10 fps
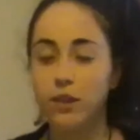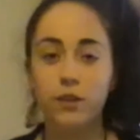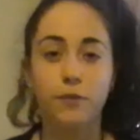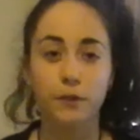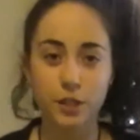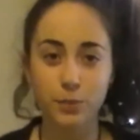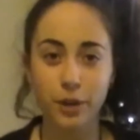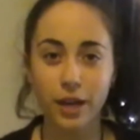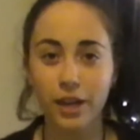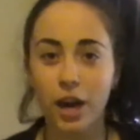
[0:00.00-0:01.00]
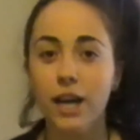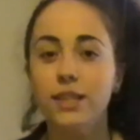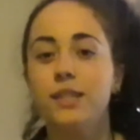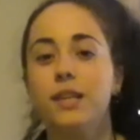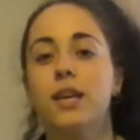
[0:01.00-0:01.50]
The first book I
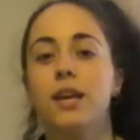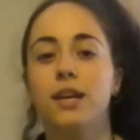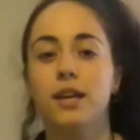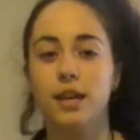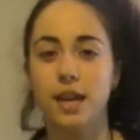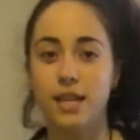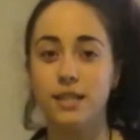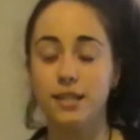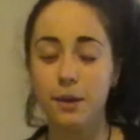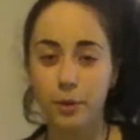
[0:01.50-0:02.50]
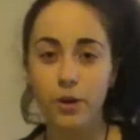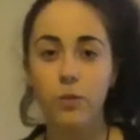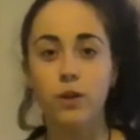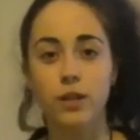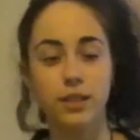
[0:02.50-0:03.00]
got in
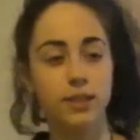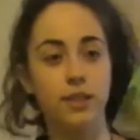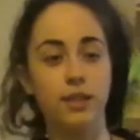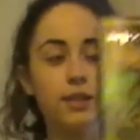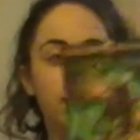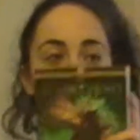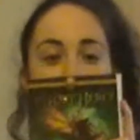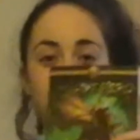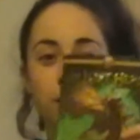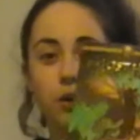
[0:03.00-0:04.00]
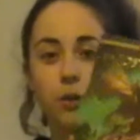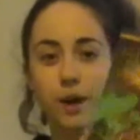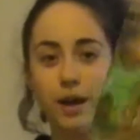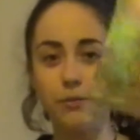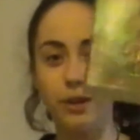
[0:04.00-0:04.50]
December was The Lost Hero by